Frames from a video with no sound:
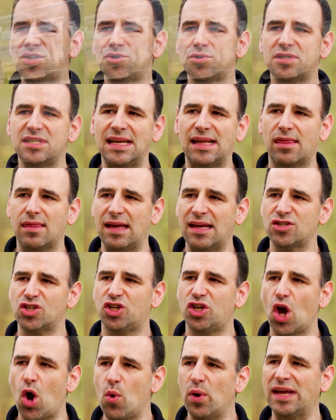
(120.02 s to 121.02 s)
interesting
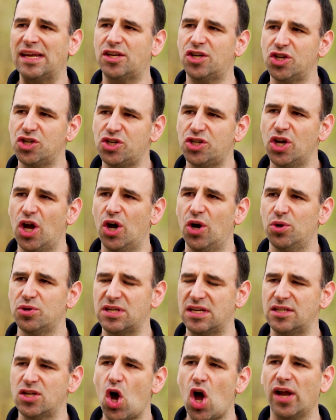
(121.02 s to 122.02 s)
things going to
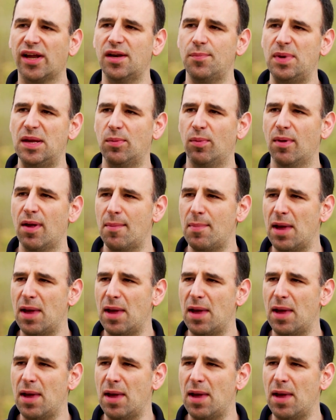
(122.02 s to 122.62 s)
shows and talking to people